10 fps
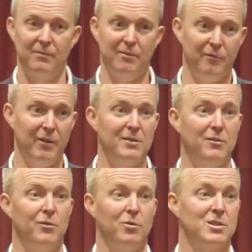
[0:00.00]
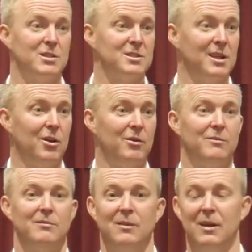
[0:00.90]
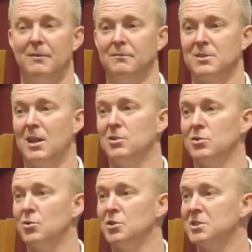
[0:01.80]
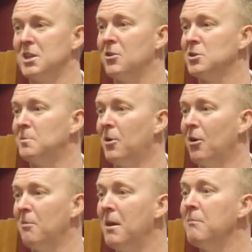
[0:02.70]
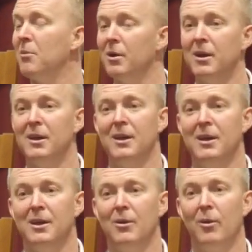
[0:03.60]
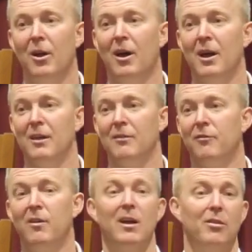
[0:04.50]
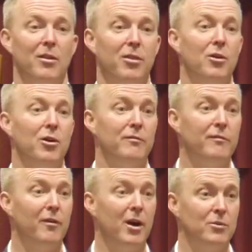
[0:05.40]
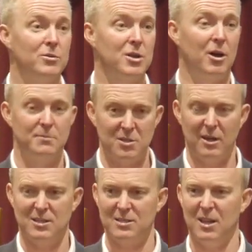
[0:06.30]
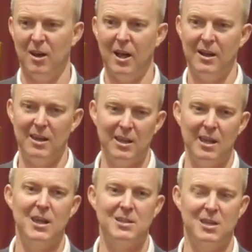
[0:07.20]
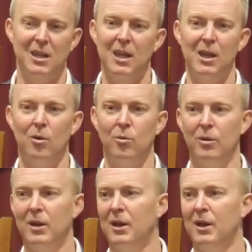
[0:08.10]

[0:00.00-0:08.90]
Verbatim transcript: Defence Force is still on um, St George's Terrace, but I remember it when I flunked the third and final time. So as I said, I had a year to kill,